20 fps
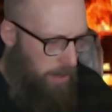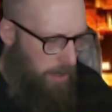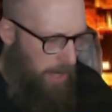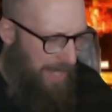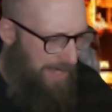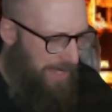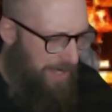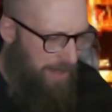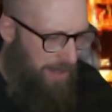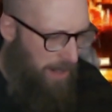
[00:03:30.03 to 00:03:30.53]
I
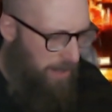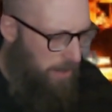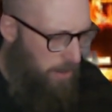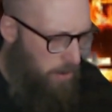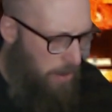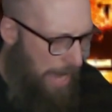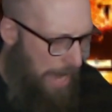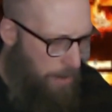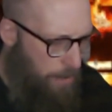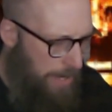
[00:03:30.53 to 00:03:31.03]
did not know
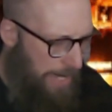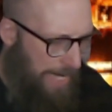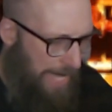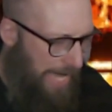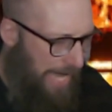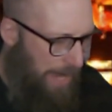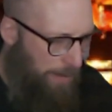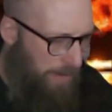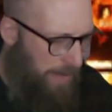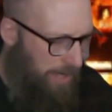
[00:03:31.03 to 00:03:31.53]
how I
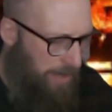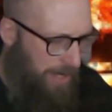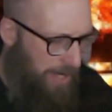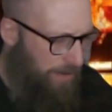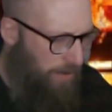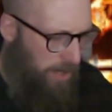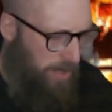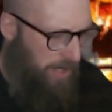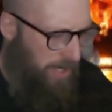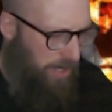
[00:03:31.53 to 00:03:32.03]
came to
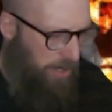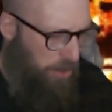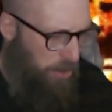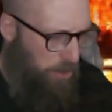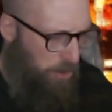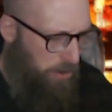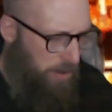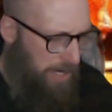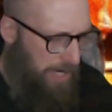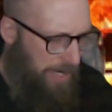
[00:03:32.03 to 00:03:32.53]
live on such a
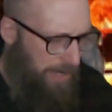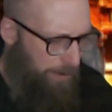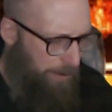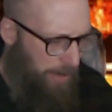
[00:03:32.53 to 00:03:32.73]
street,